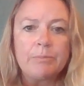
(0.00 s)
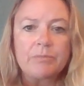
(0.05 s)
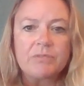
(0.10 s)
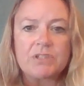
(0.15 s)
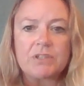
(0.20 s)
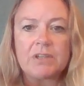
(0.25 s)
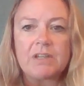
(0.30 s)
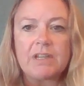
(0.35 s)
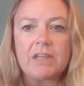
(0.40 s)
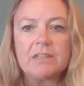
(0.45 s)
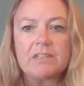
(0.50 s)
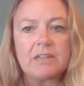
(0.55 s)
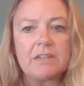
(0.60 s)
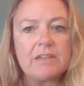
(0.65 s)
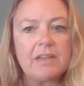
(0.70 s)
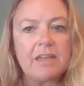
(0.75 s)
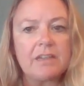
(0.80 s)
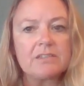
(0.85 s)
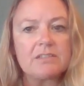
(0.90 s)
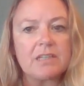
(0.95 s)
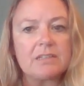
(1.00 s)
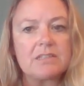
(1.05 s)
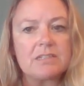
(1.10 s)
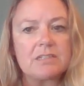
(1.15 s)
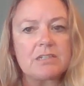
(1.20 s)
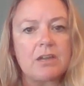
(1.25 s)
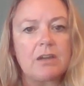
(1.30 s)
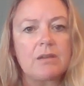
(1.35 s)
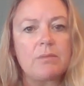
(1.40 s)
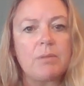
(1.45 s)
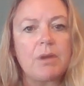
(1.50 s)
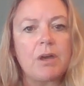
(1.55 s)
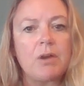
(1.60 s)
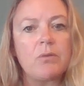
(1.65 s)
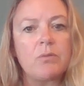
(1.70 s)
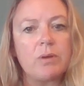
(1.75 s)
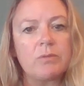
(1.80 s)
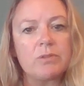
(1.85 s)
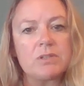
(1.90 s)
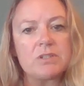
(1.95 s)
So next, let's talk
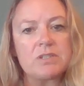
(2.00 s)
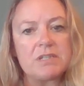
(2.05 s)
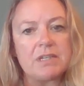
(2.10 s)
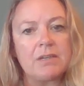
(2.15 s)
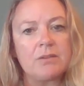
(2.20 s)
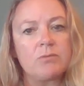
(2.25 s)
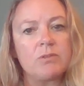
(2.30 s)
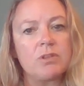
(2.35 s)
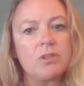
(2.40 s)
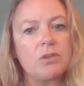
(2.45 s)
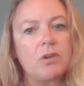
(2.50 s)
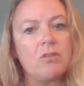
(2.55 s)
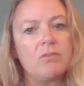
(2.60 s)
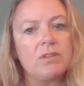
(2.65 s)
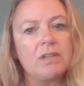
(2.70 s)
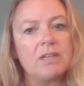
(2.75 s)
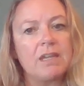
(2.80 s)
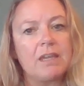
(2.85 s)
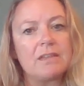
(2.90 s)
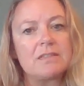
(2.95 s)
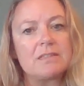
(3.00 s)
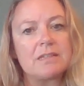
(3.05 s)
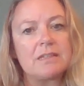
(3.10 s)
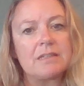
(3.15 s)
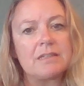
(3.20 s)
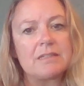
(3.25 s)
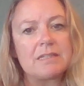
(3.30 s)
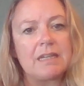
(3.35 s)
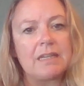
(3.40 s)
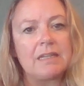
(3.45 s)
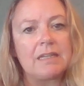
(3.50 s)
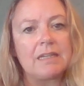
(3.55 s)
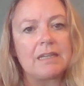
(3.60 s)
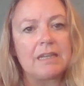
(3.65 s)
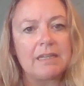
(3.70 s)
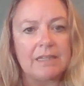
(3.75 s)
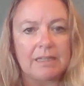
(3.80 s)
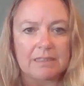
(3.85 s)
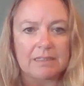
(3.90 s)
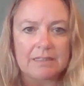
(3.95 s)
about what we're seeing with COVID cases in
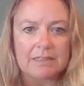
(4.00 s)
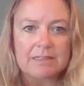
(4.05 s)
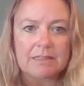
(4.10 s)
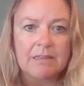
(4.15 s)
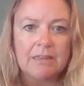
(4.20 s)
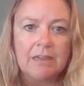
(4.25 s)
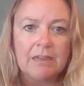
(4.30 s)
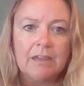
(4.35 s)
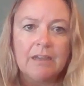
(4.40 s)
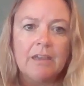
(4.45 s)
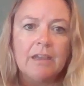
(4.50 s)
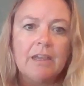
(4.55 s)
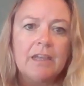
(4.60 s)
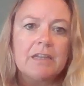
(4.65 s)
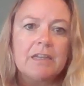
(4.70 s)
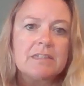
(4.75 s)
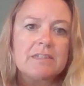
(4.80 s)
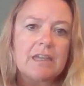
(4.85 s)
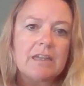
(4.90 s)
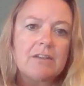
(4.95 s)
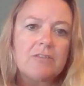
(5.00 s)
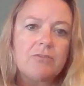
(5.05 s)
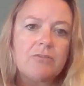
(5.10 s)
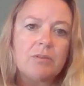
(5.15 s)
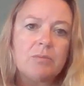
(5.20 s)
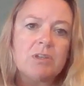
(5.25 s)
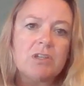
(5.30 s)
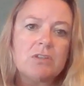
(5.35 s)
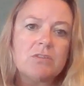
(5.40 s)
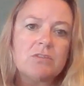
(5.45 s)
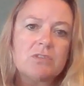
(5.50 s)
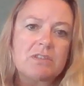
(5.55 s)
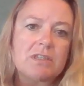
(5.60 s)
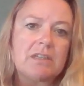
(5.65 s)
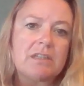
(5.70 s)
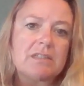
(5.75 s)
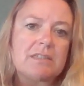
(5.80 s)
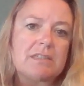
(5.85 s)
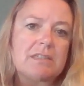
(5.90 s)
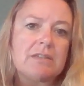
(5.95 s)
kids. Data from a new
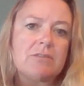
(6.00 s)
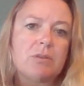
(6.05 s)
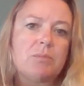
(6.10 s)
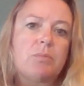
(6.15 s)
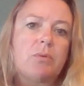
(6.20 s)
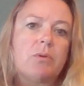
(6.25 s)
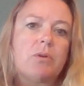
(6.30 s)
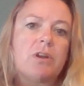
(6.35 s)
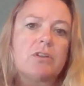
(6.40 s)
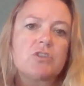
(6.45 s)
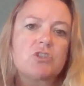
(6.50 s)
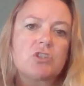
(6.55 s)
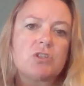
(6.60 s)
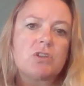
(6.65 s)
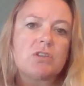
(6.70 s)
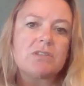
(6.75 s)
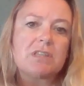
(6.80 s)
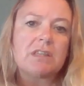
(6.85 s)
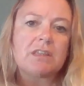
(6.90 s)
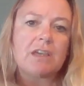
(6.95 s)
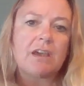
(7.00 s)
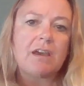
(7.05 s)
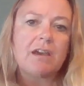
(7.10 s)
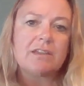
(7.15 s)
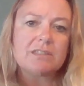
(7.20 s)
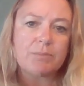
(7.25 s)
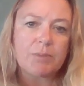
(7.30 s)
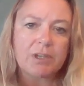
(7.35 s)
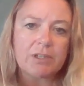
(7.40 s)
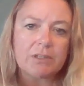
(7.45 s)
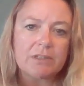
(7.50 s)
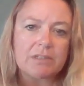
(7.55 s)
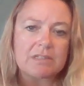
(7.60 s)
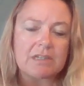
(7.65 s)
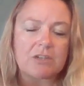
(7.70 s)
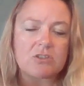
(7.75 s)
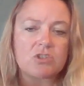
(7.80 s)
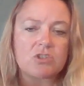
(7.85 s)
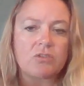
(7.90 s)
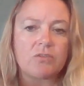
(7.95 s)
CDC report shows that the
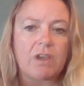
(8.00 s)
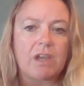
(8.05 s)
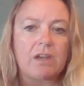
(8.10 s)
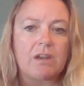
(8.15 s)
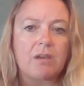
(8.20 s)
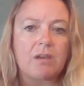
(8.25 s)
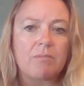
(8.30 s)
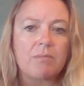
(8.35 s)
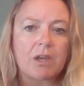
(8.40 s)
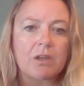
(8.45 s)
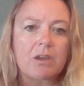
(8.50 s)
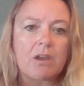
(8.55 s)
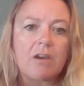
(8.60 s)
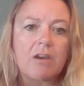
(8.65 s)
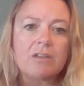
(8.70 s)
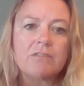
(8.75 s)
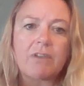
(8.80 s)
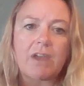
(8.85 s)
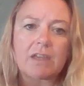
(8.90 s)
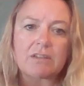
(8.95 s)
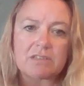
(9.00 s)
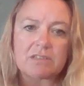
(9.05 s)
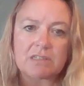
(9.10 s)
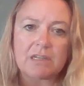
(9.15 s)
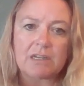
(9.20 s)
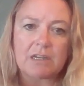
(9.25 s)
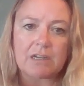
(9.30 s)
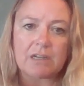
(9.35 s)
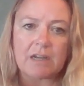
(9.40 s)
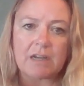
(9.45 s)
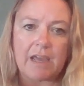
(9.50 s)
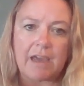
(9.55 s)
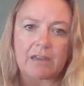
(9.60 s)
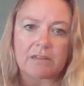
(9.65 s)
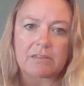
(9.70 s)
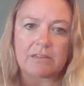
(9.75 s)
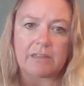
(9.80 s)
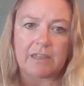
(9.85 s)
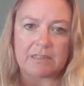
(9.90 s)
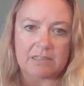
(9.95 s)
hospitalization rate among unvaccinated
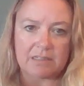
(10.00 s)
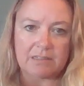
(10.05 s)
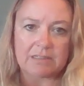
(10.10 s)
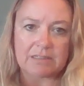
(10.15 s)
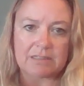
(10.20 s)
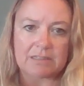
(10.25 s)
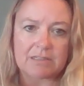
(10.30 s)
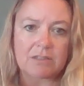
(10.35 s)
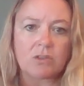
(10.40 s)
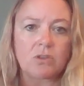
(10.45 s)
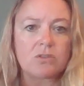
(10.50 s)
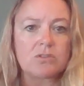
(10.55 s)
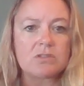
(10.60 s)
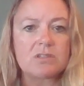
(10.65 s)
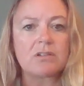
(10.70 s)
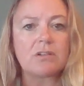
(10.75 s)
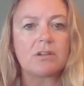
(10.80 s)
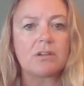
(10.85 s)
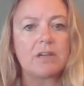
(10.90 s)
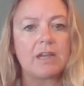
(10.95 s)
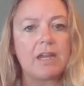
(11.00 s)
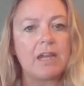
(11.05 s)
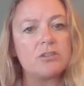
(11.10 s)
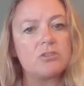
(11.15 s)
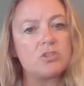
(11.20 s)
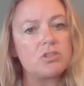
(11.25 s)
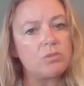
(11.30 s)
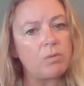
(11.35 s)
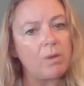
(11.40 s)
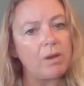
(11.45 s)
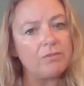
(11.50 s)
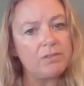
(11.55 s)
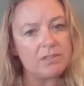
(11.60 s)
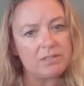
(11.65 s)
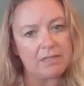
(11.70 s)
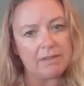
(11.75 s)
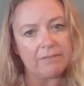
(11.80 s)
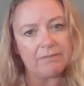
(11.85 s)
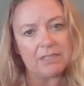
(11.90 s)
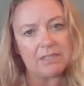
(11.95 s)
adolescents, so those that are aged 12 to
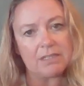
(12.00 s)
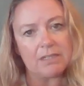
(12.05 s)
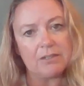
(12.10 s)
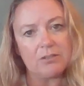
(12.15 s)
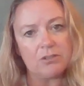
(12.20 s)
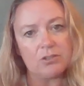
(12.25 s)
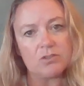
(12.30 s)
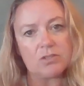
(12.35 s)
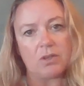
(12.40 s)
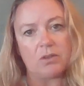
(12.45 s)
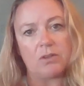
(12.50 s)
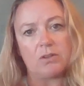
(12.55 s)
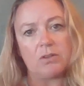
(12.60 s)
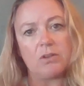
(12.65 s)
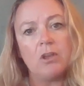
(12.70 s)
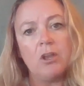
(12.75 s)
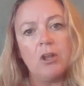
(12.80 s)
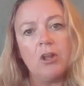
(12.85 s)
17 years old,